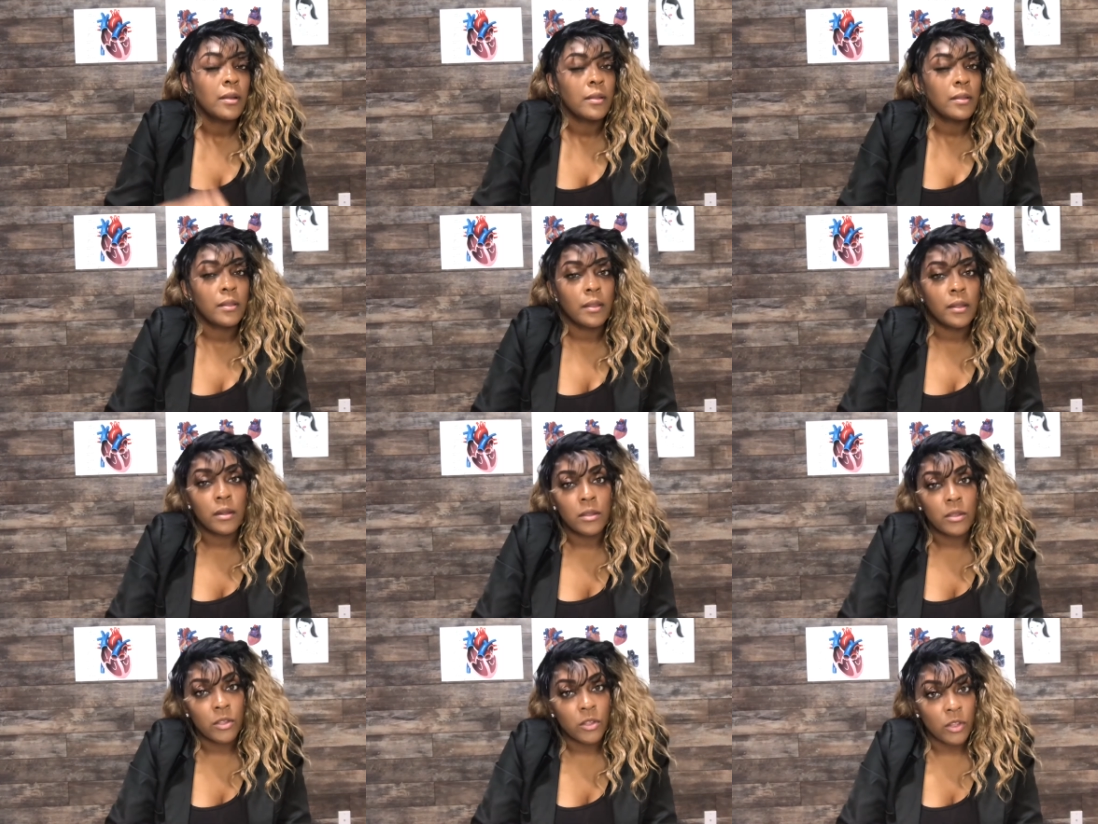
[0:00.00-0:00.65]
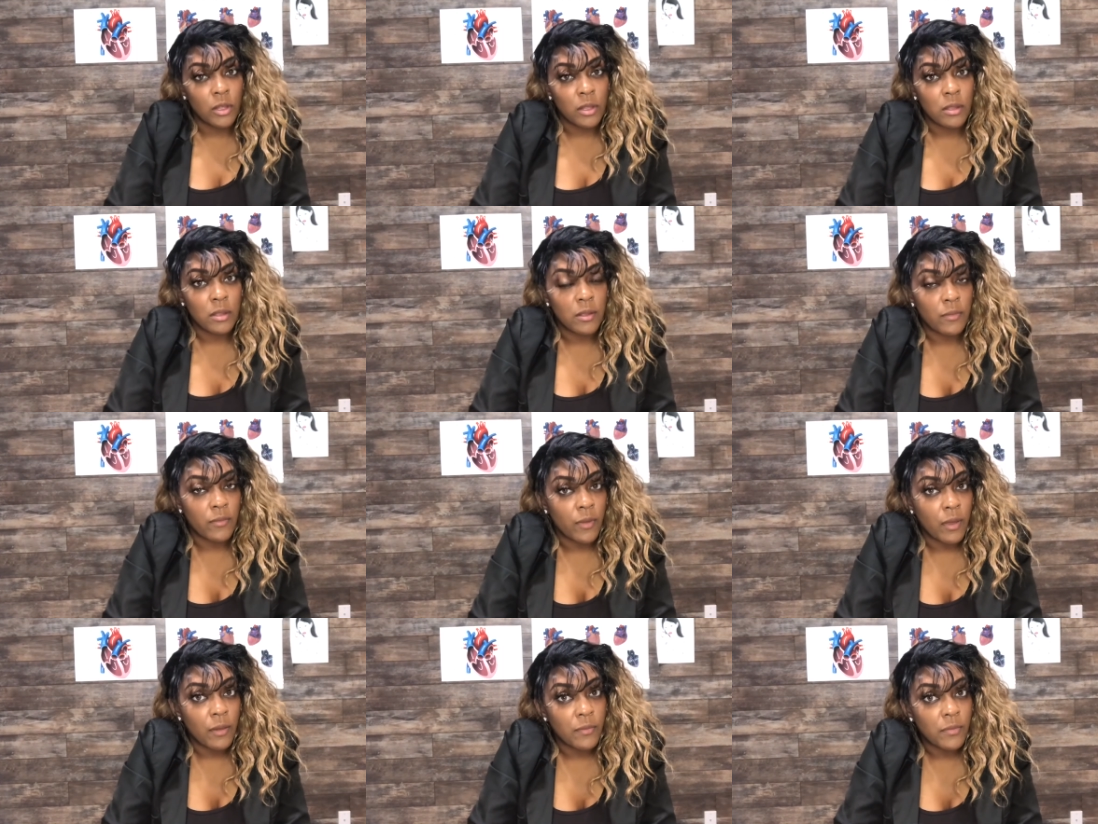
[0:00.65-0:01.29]
that is suggestive
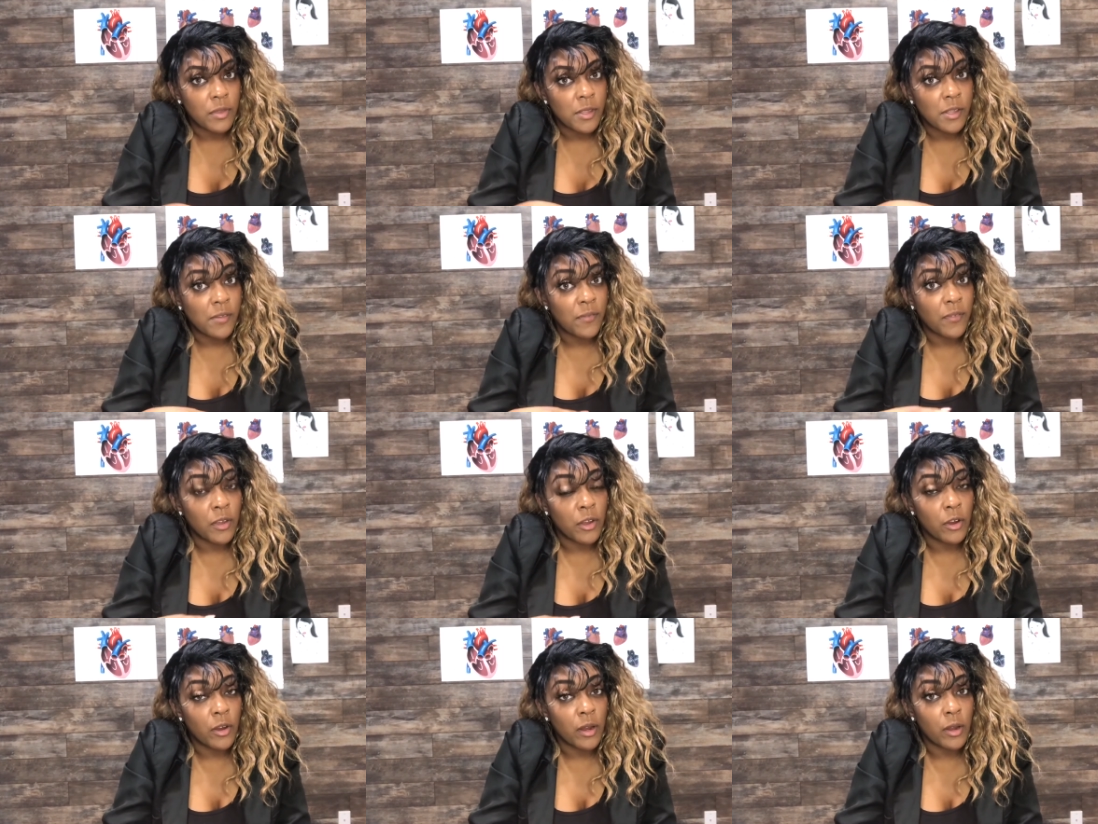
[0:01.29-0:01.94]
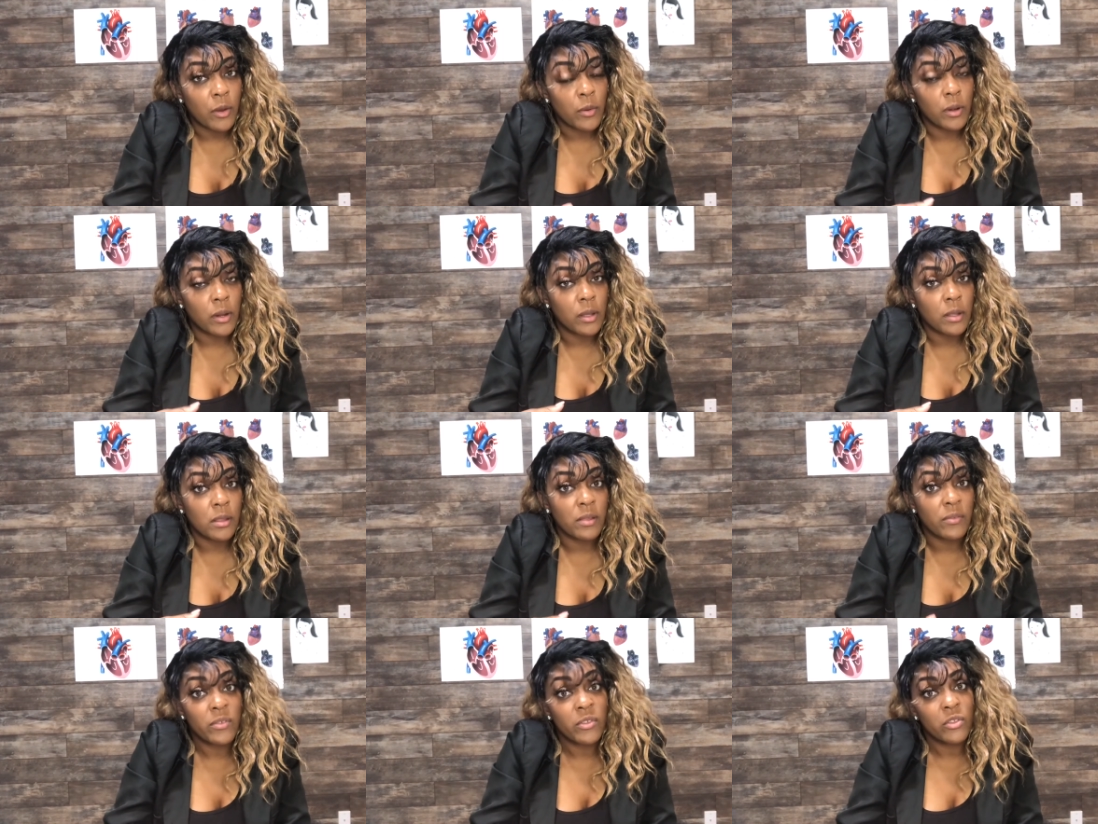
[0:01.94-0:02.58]
of severe aortic
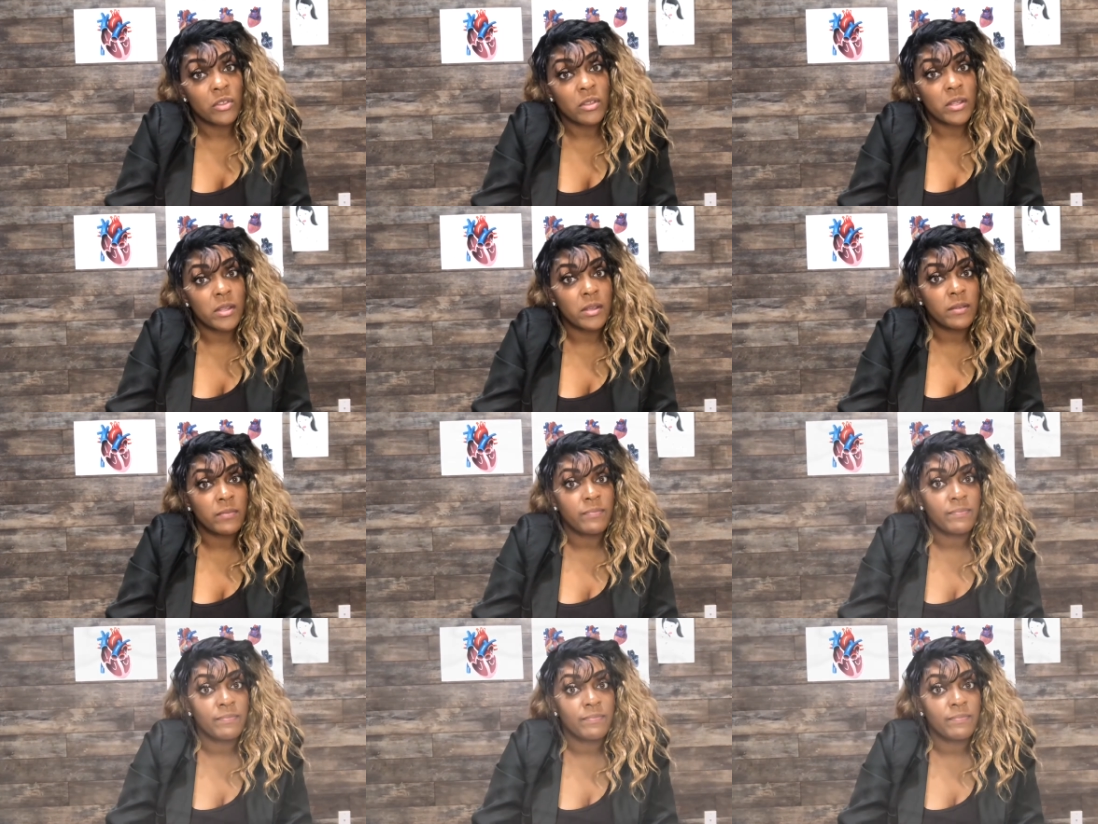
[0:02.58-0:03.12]
insufficiency.